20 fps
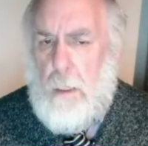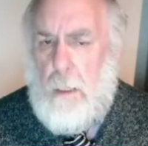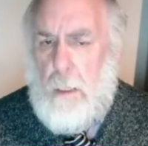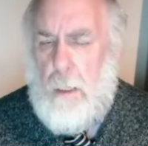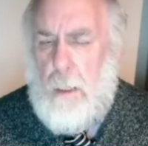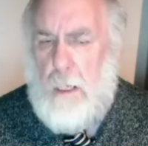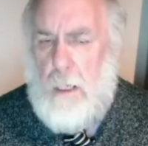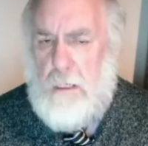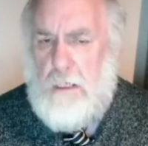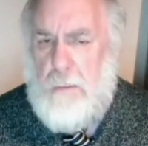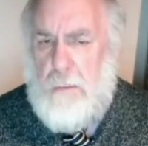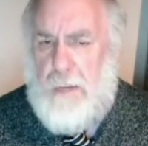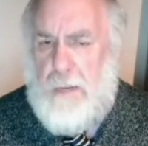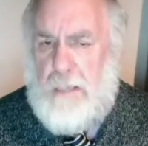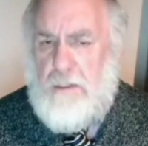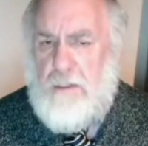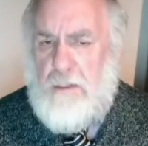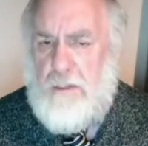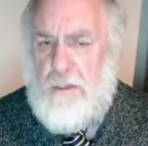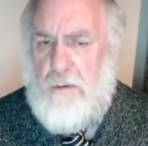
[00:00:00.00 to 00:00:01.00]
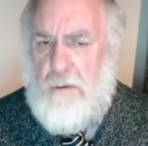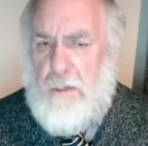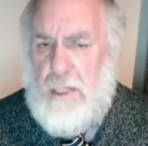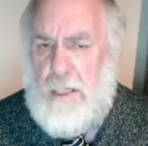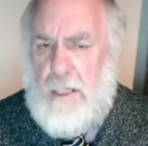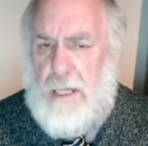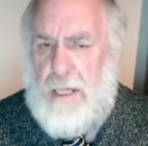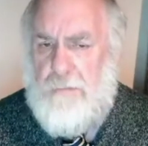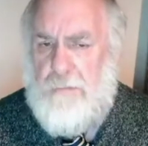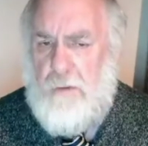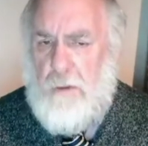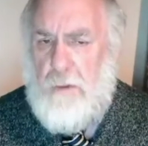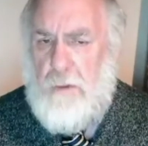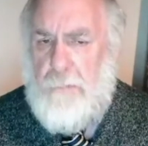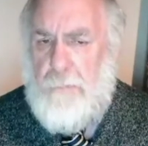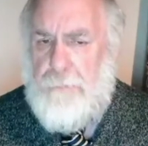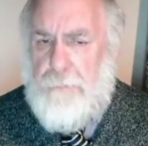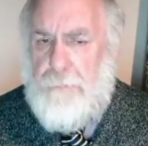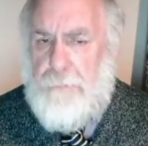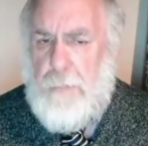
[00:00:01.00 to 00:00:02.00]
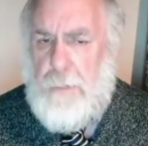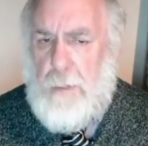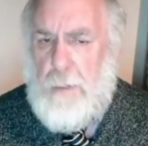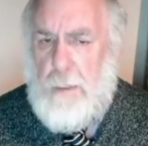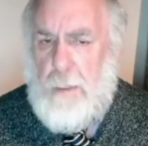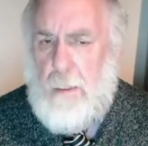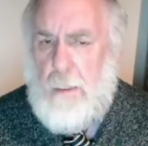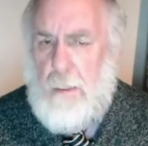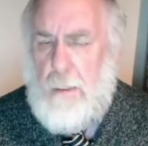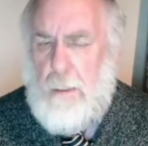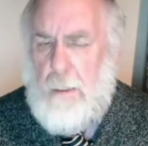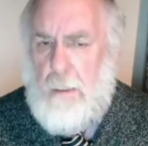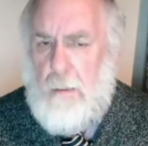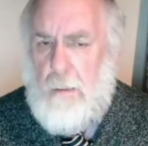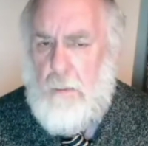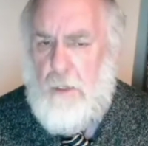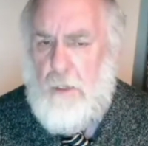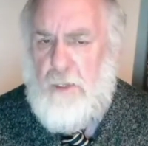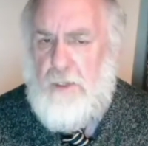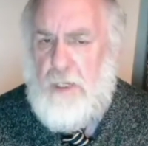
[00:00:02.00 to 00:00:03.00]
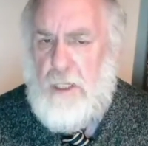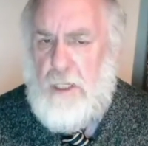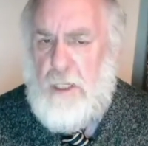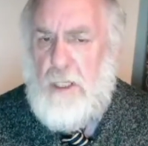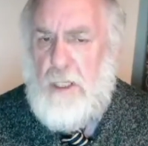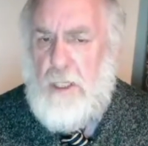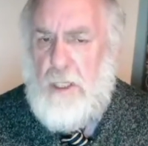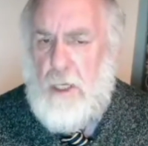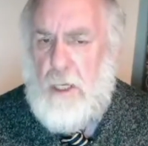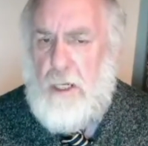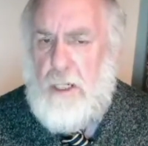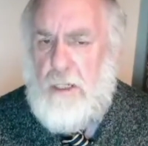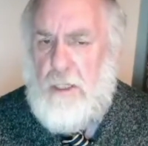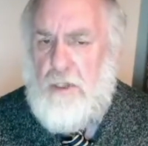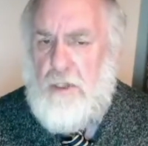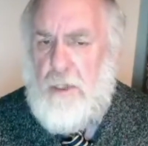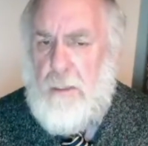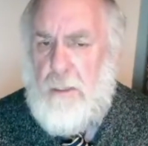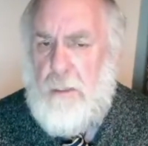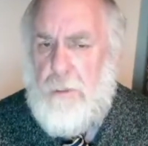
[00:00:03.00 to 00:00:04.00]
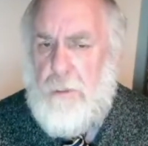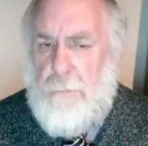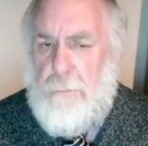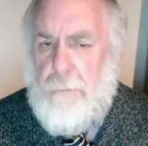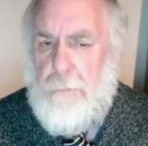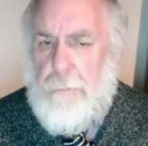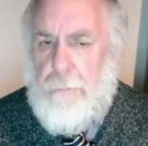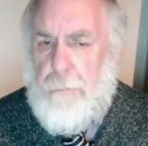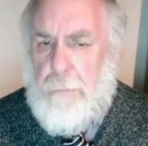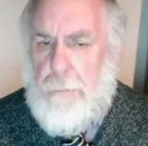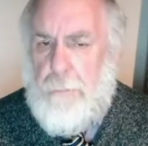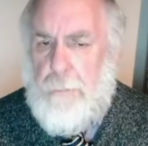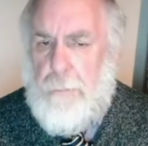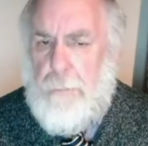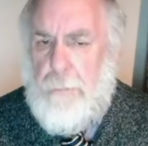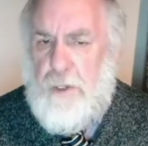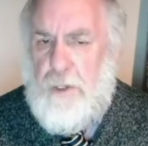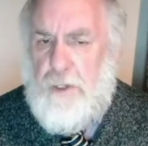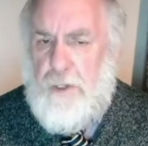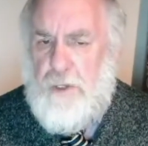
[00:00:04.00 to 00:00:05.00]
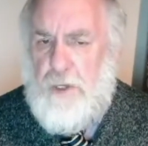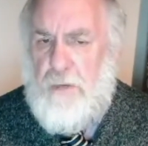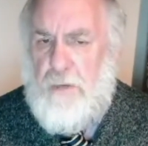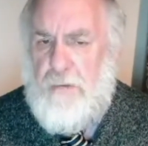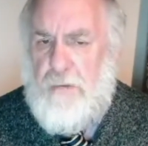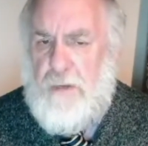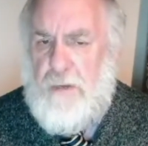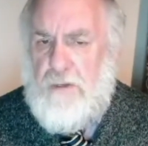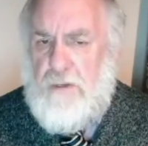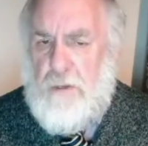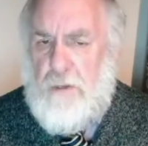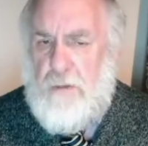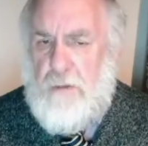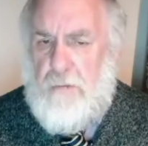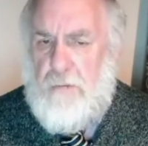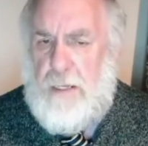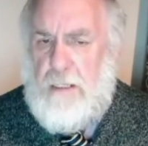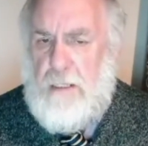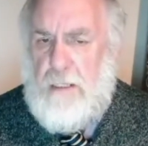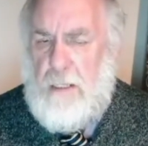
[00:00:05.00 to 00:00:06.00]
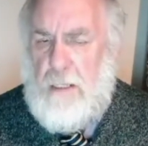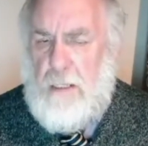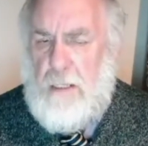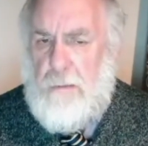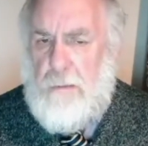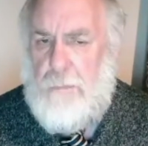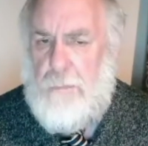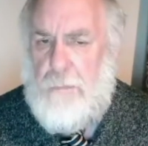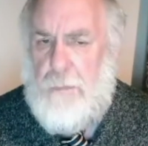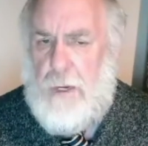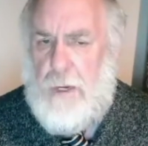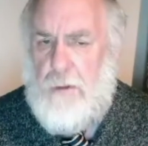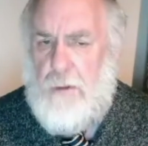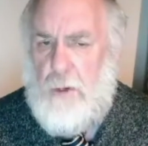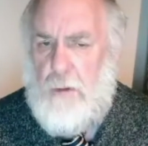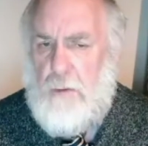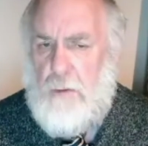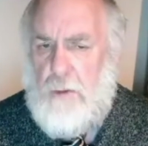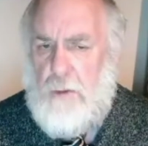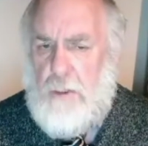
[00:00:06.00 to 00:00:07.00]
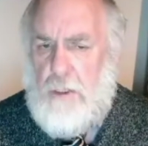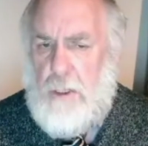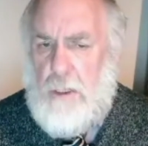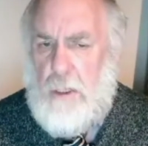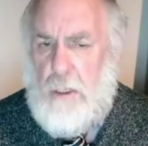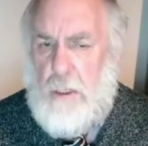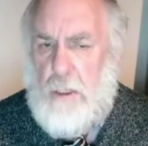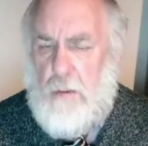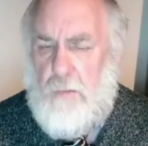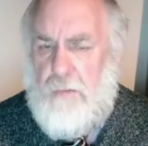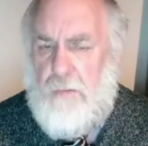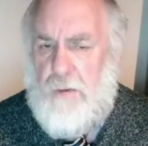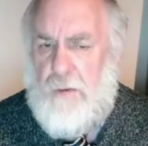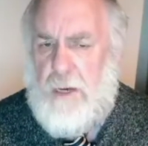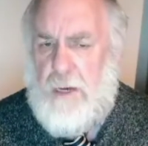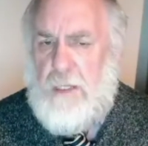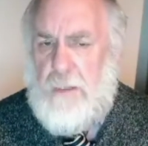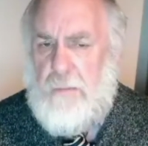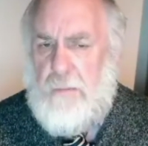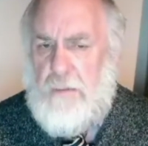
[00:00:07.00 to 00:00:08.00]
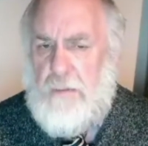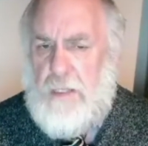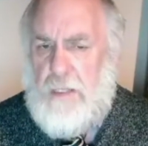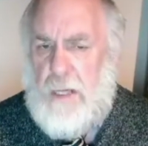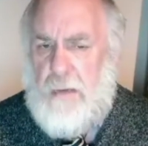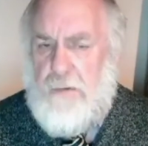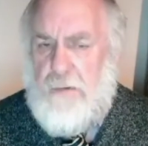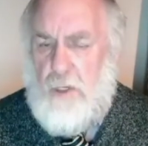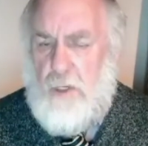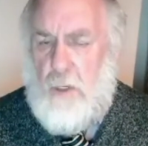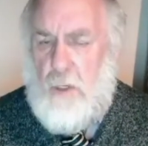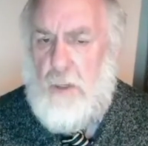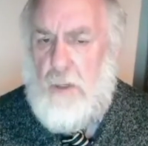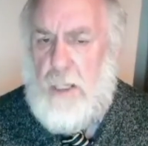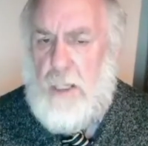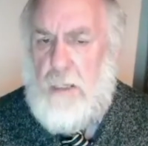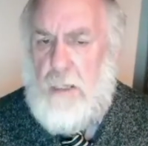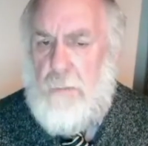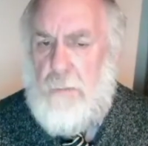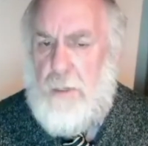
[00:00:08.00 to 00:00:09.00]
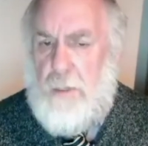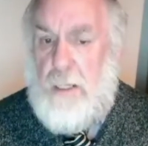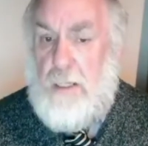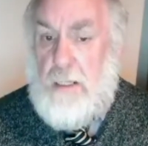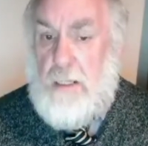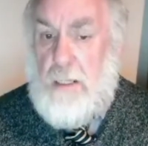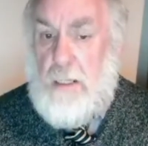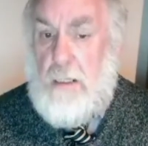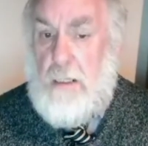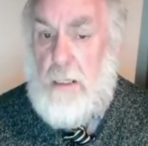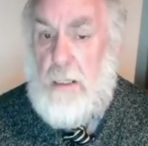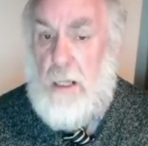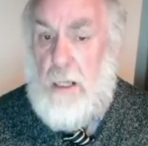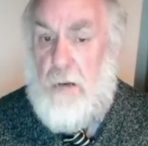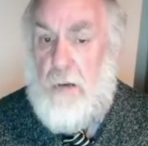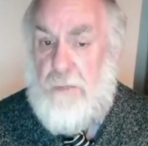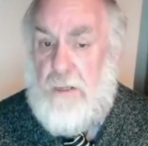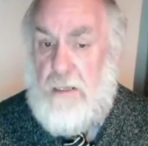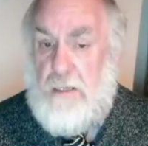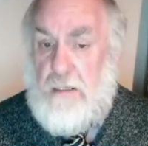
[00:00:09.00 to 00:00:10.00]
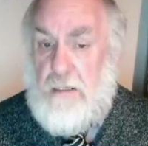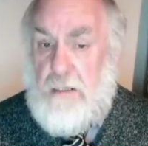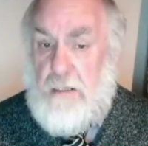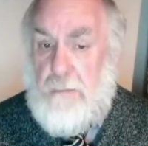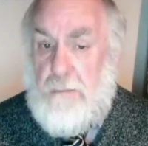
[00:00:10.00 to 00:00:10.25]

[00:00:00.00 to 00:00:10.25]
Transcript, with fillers: At a pastoral level, we should acknowledge the service rendered by those who find themselves holding political office